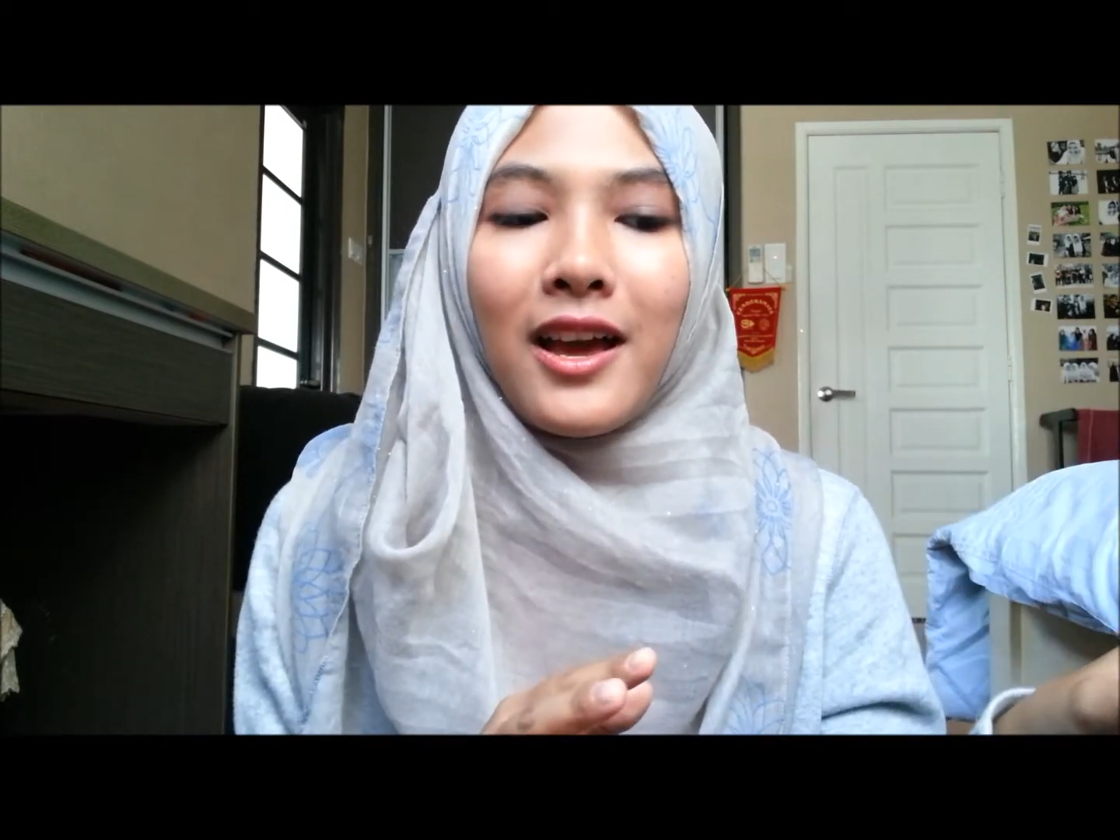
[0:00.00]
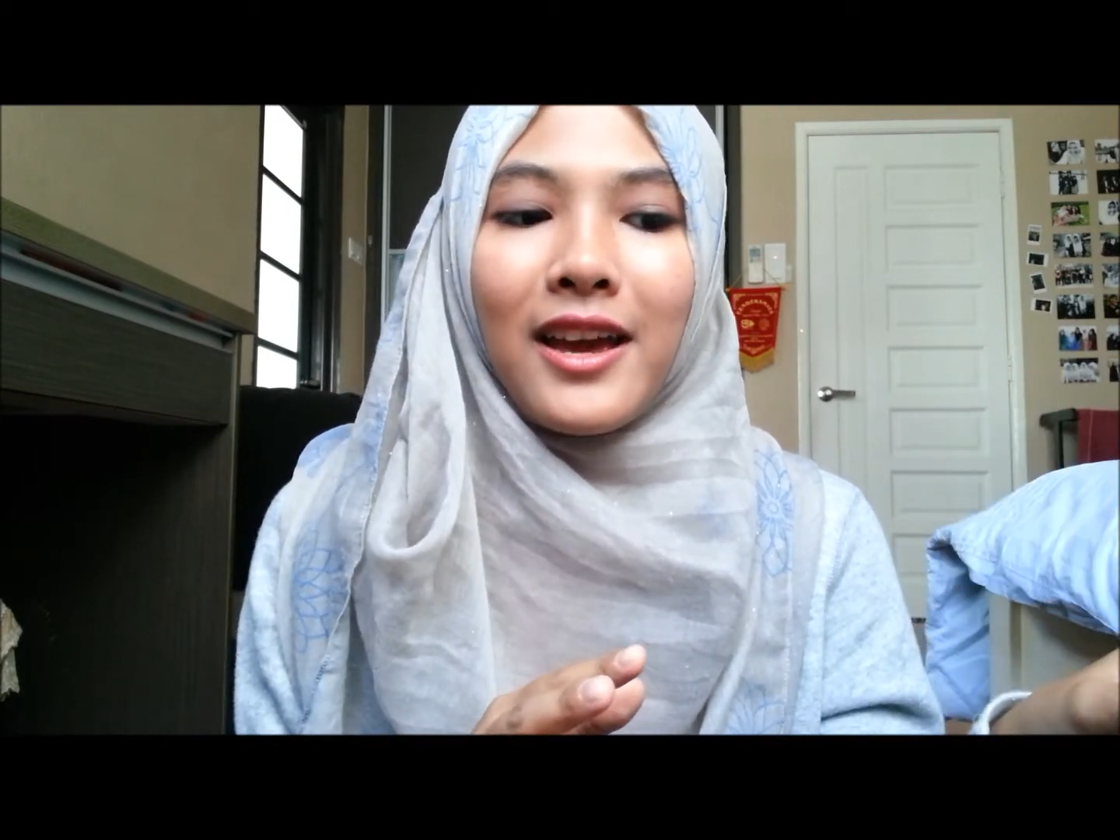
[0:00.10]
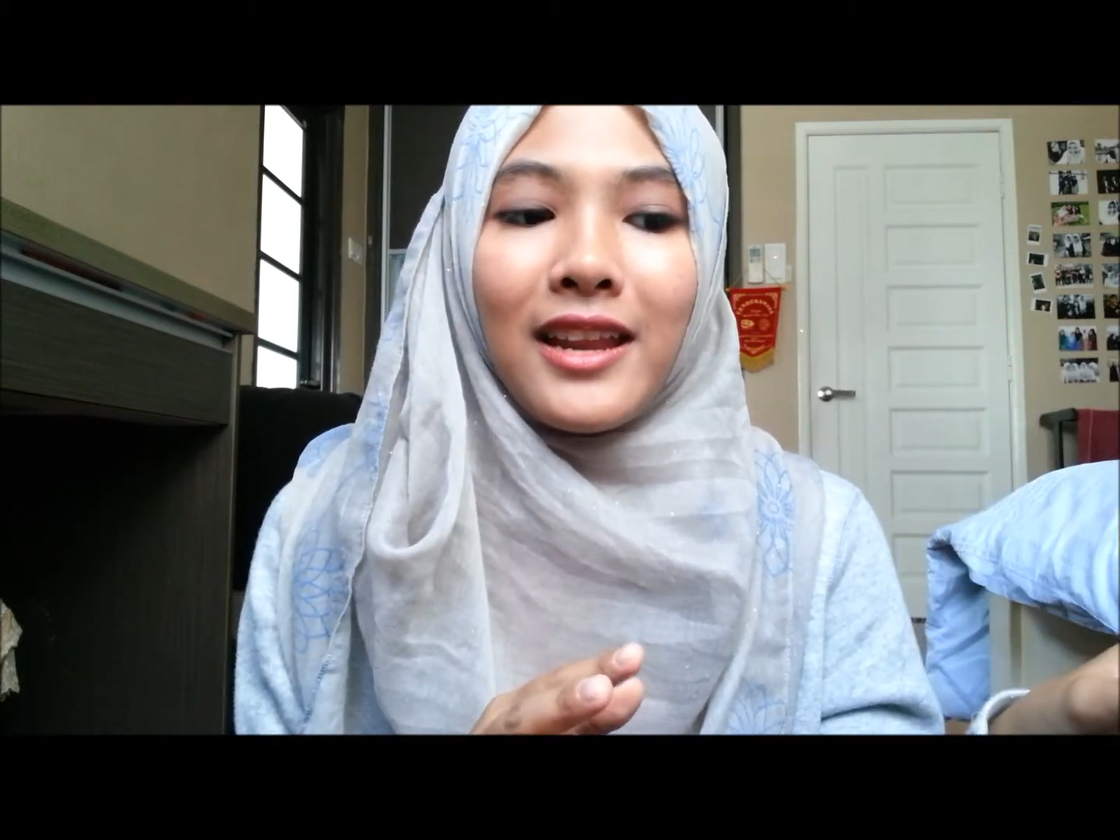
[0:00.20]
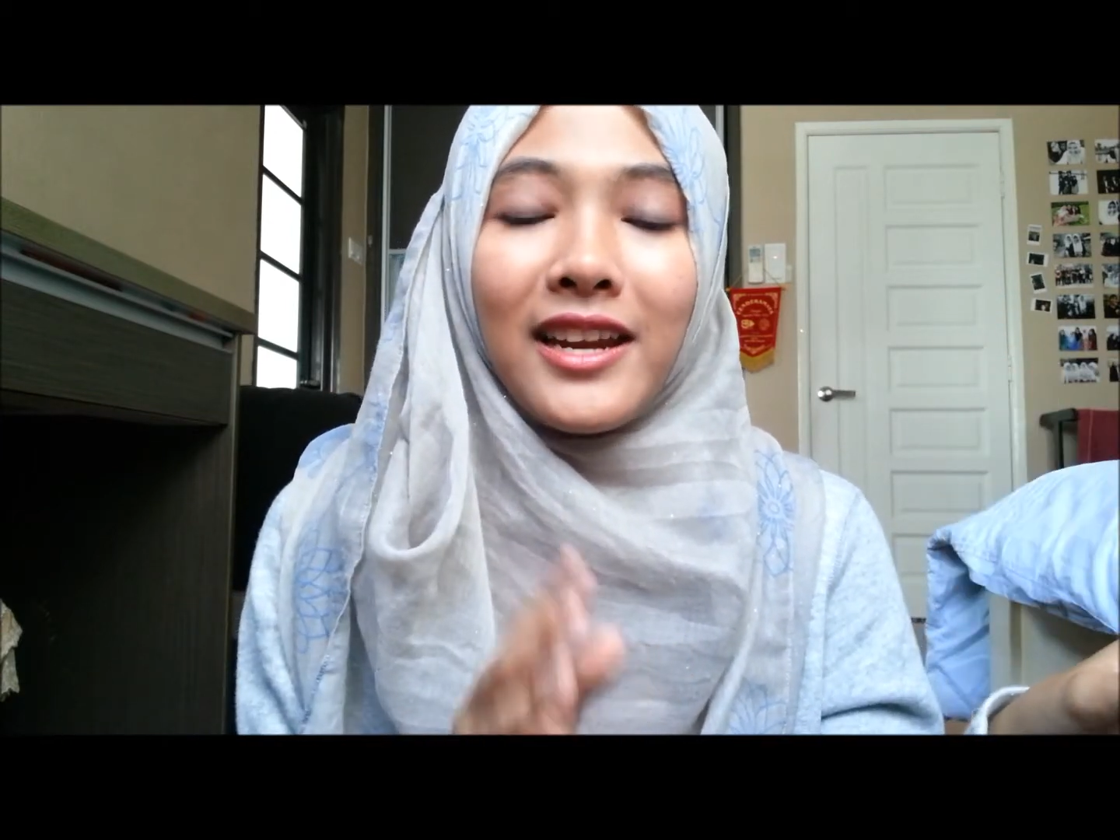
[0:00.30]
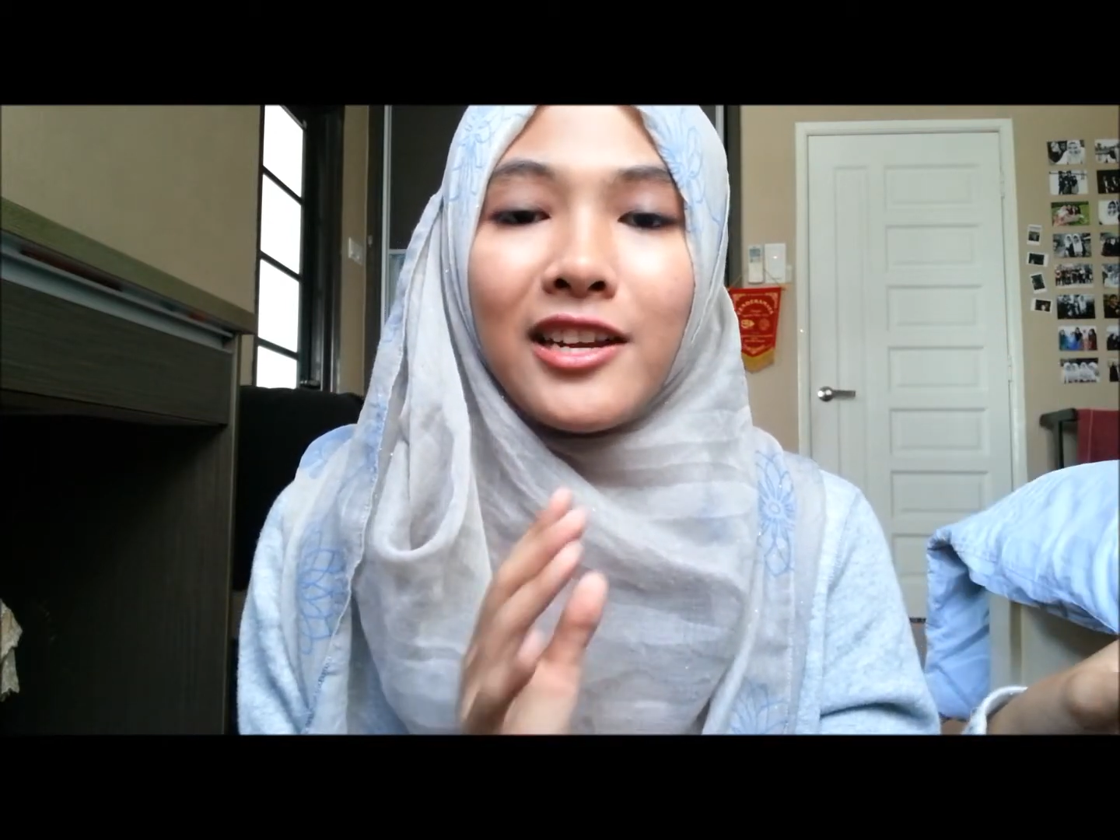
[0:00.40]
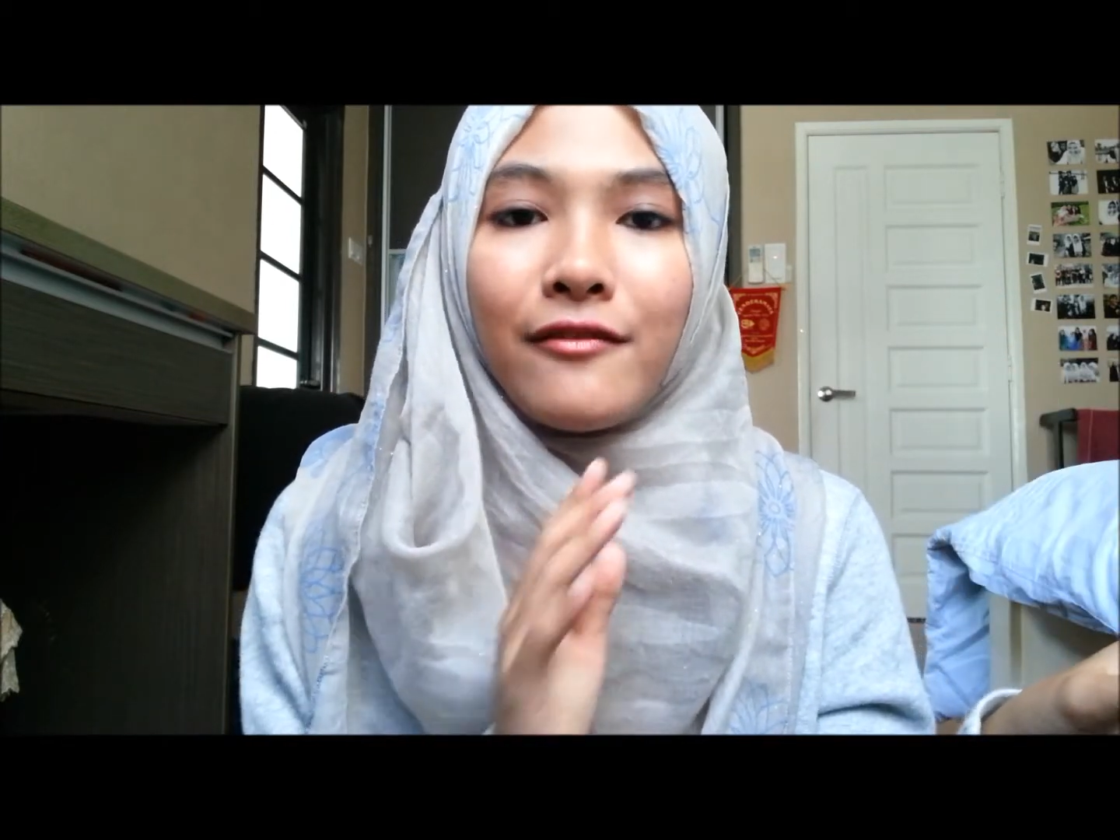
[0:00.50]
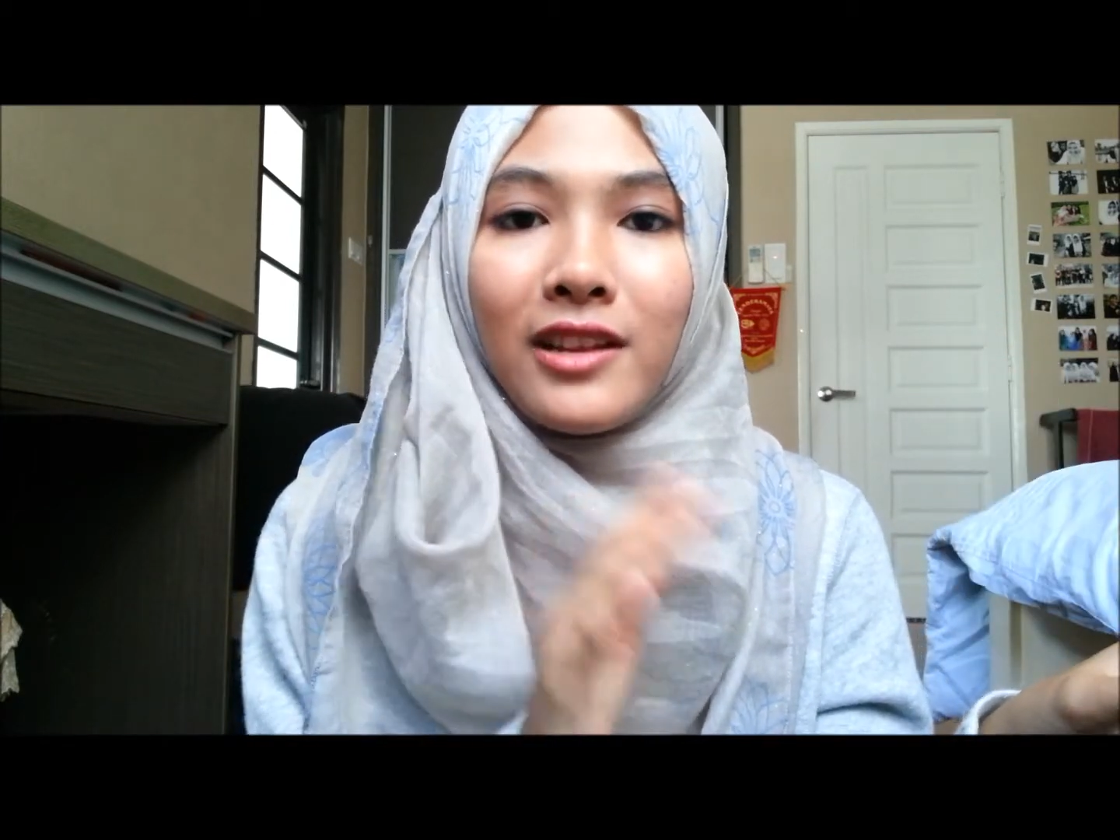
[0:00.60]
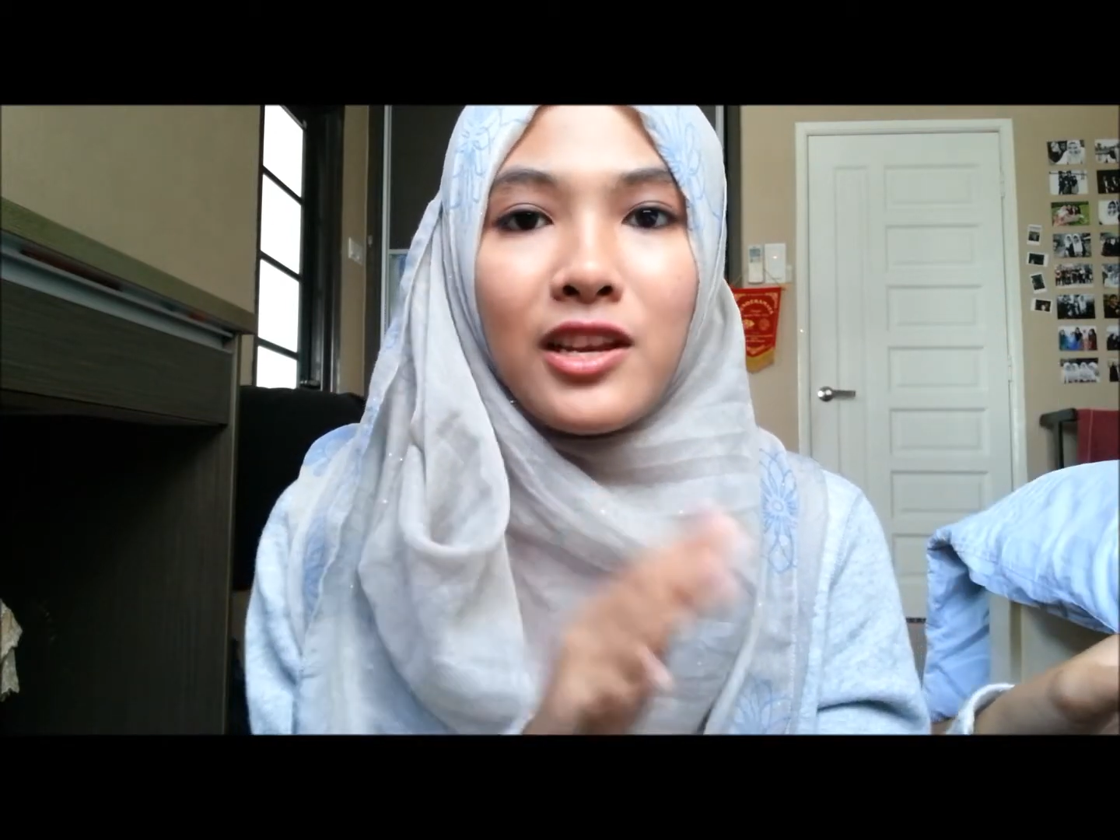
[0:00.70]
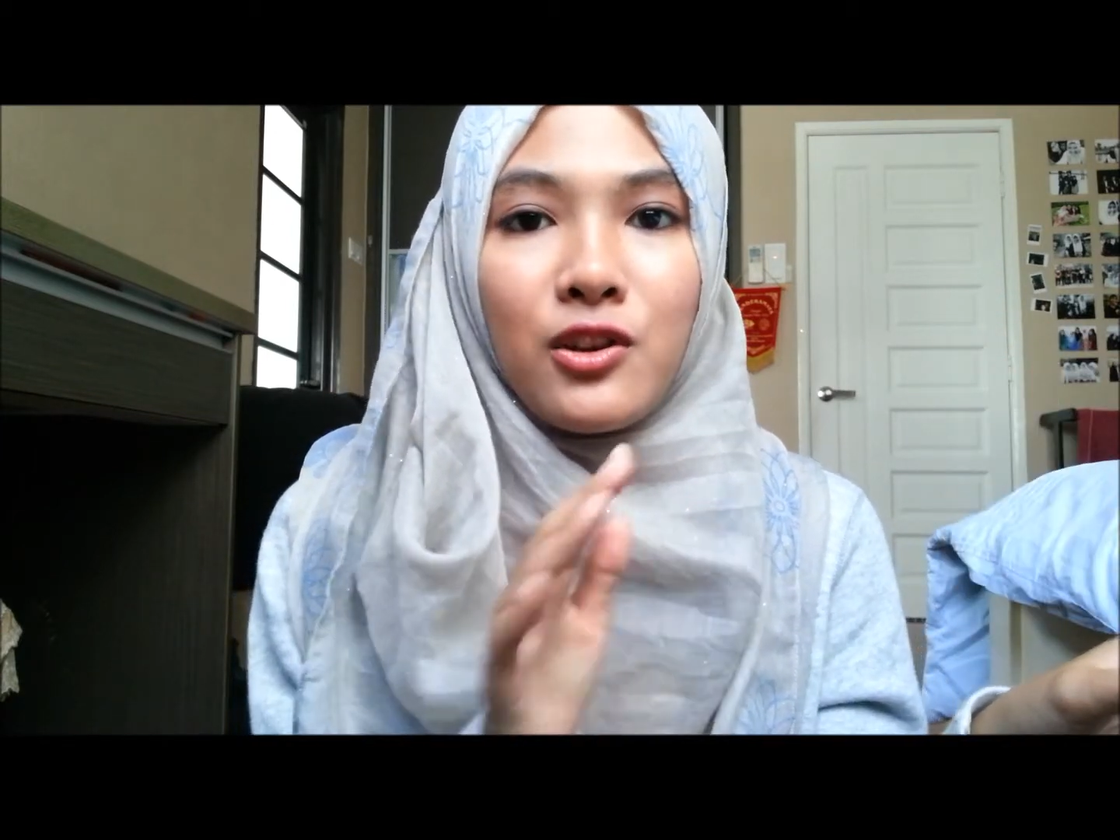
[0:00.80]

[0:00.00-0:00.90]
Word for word: And I didn't really